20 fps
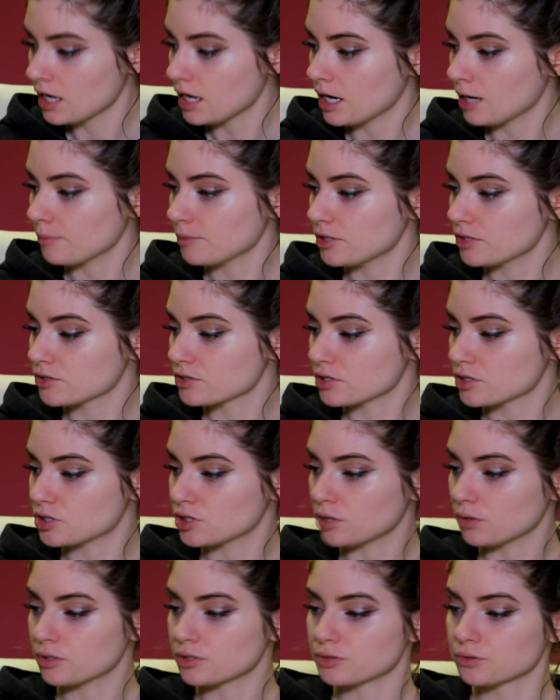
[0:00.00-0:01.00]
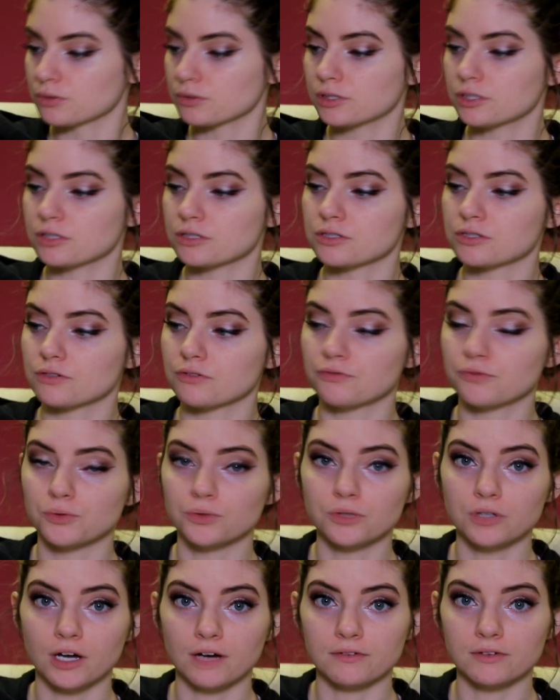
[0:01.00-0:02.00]
I'm gonna use the Joa Trulier's
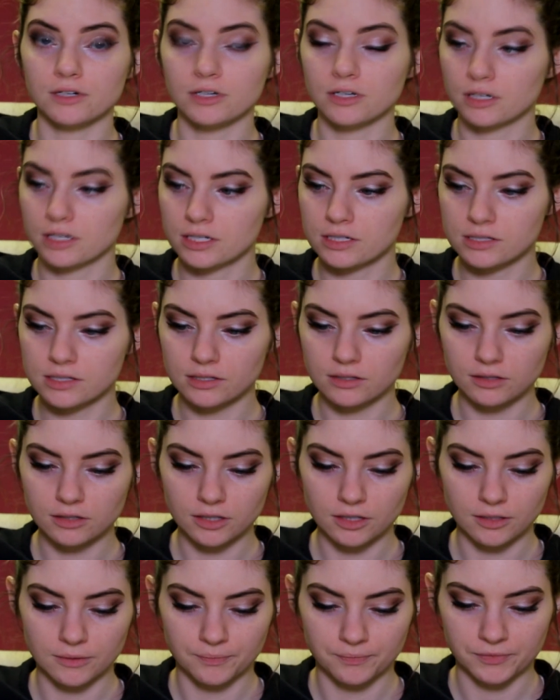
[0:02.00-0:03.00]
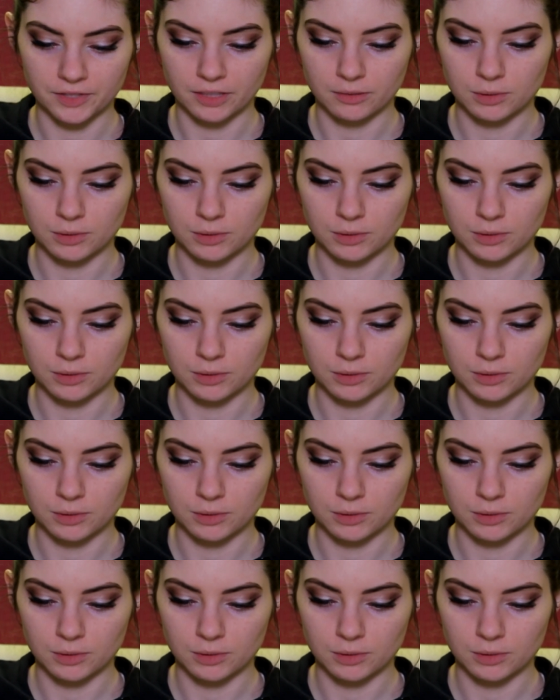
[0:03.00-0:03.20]
Full Cover Concealer.